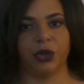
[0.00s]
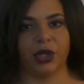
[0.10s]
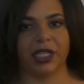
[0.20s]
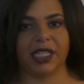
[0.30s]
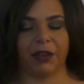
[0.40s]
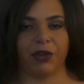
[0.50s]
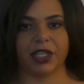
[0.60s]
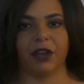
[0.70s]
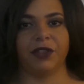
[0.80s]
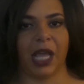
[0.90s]
You can save
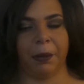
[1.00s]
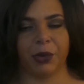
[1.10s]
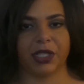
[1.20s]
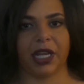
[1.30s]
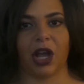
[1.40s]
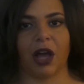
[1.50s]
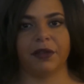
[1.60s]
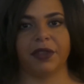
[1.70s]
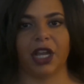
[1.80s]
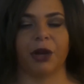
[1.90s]
yourself 10%
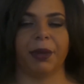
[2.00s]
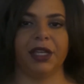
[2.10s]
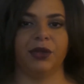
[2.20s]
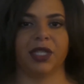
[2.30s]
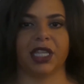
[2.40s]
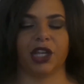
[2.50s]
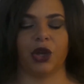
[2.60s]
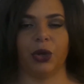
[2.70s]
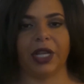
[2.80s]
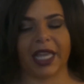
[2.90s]
off there by using the
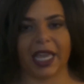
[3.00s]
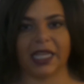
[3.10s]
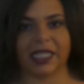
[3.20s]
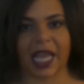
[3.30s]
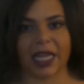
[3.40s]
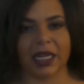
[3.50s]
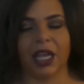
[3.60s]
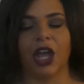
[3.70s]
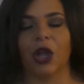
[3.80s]
code K10.